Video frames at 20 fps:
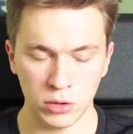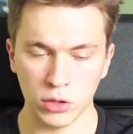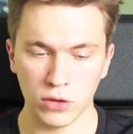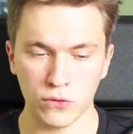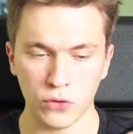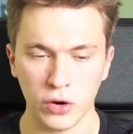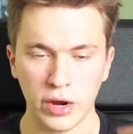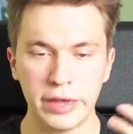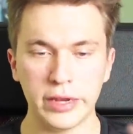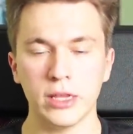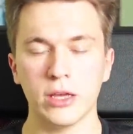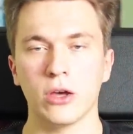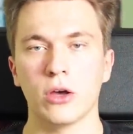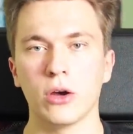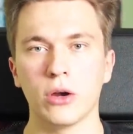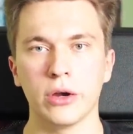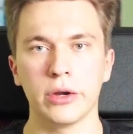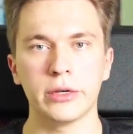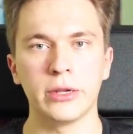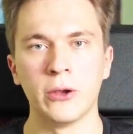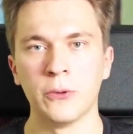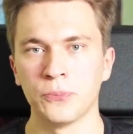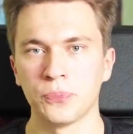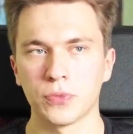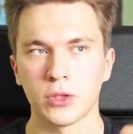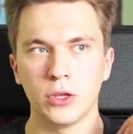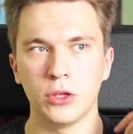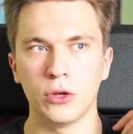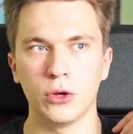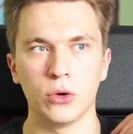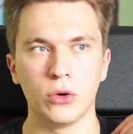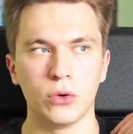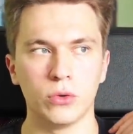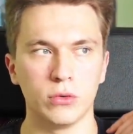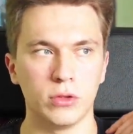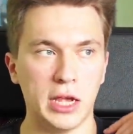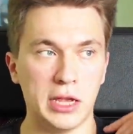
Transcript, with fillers: Look for any card, you know,